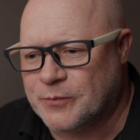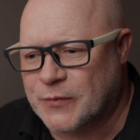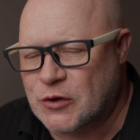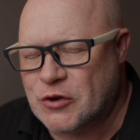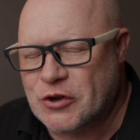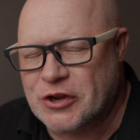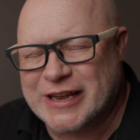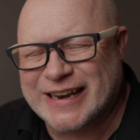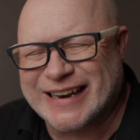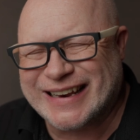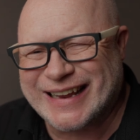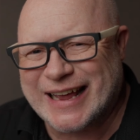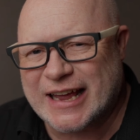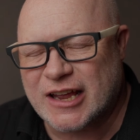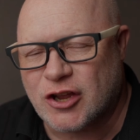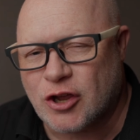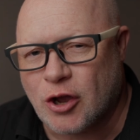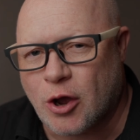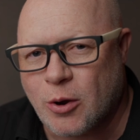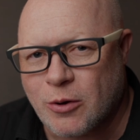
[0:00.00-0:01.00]
you can
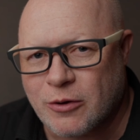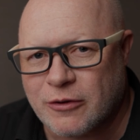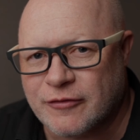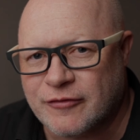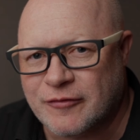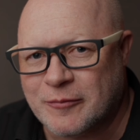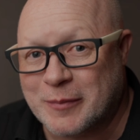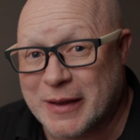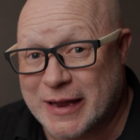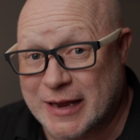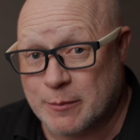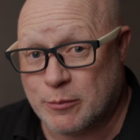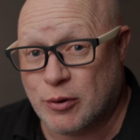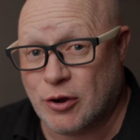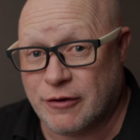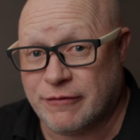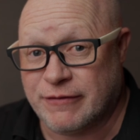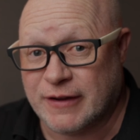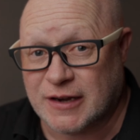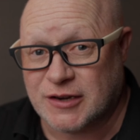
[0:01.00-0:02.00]
let go of being
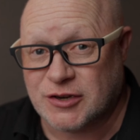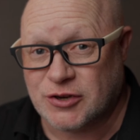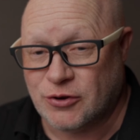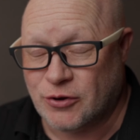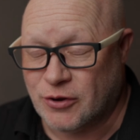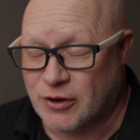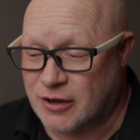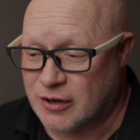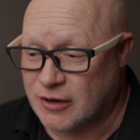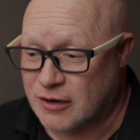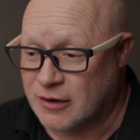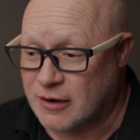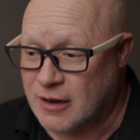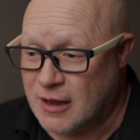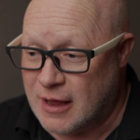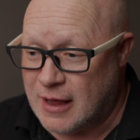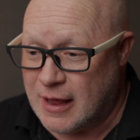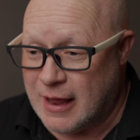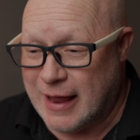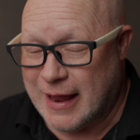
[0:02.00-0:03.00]
perfect. You can
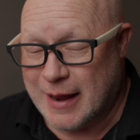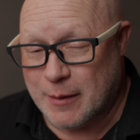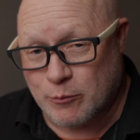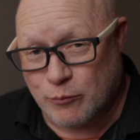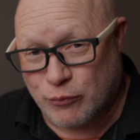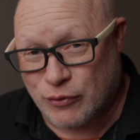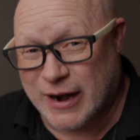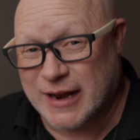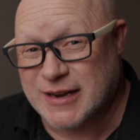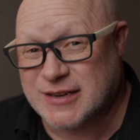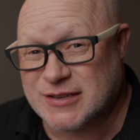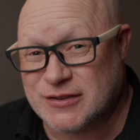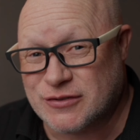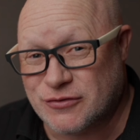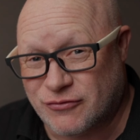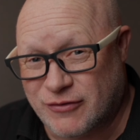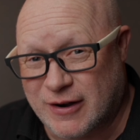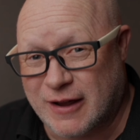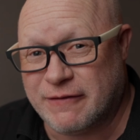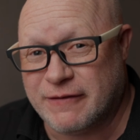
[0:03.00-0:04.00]
embrace
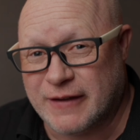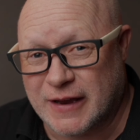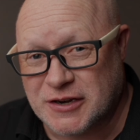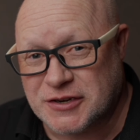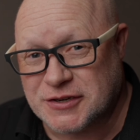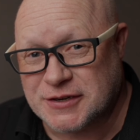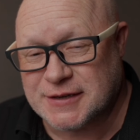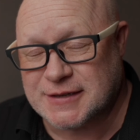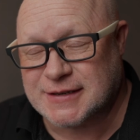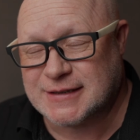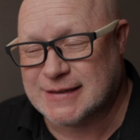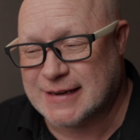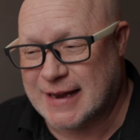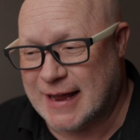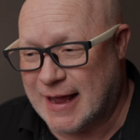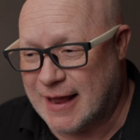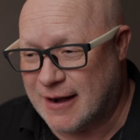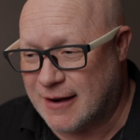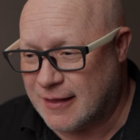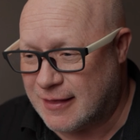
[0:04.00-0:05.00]
the rough edges.
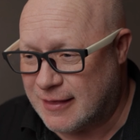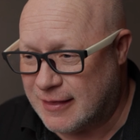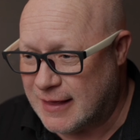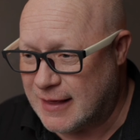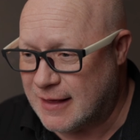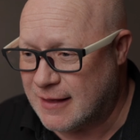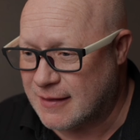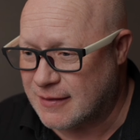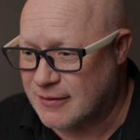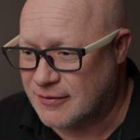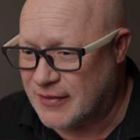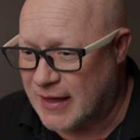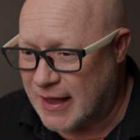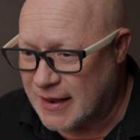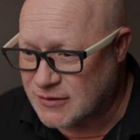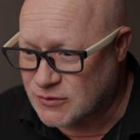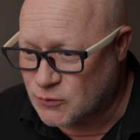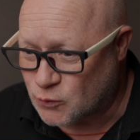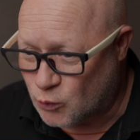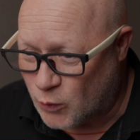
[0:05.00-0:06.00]
And I think
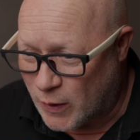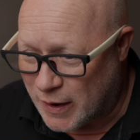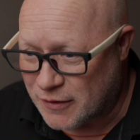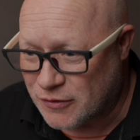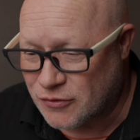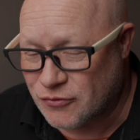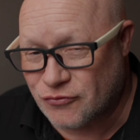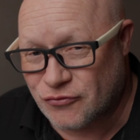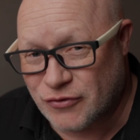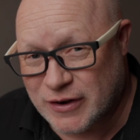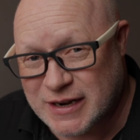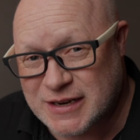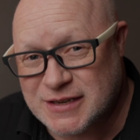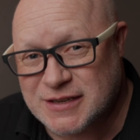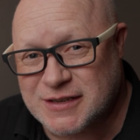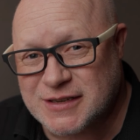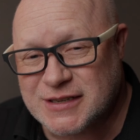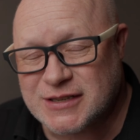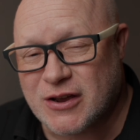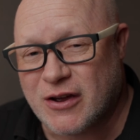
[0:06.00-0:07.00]
that's one of the
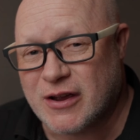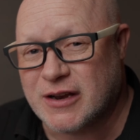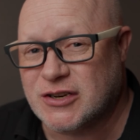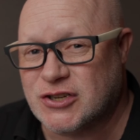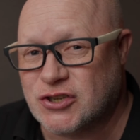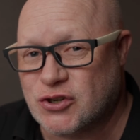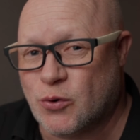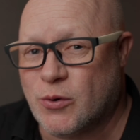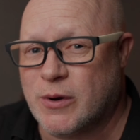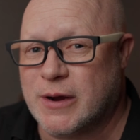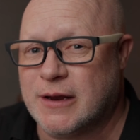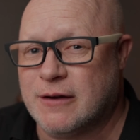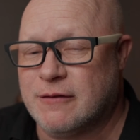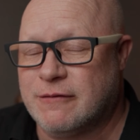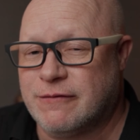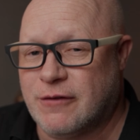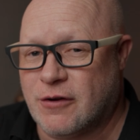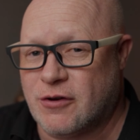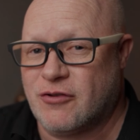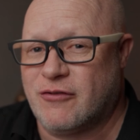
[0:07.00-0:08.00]
reasons I enjoyed
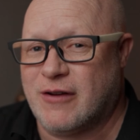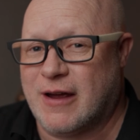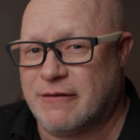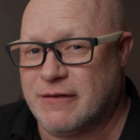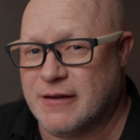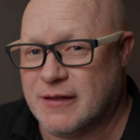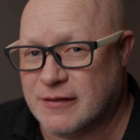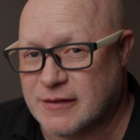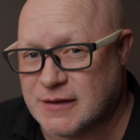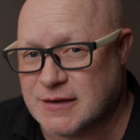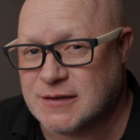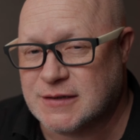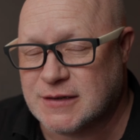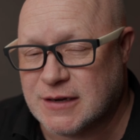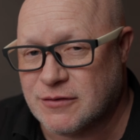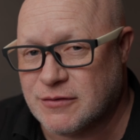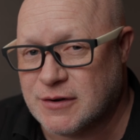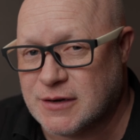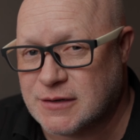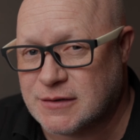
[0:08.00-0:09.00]
photographing this
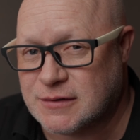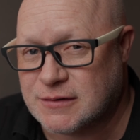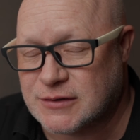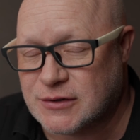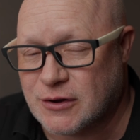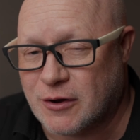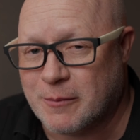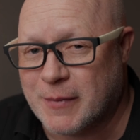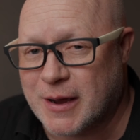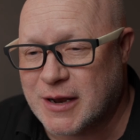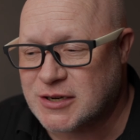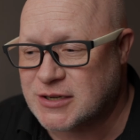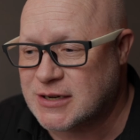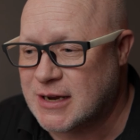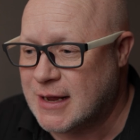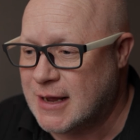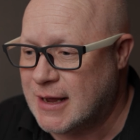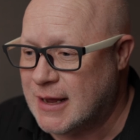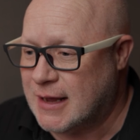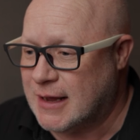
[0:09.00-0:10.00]
series so much,
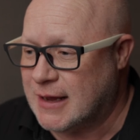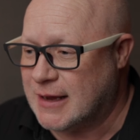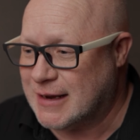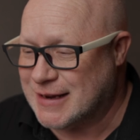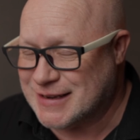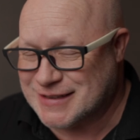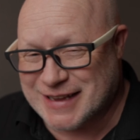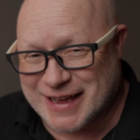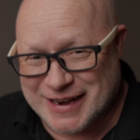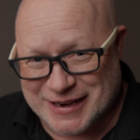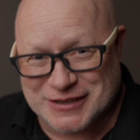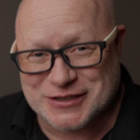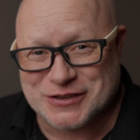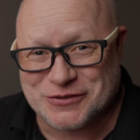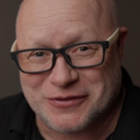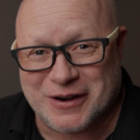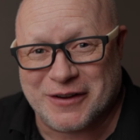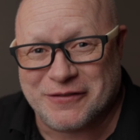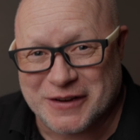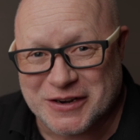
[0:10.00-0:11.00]
is that it's the rough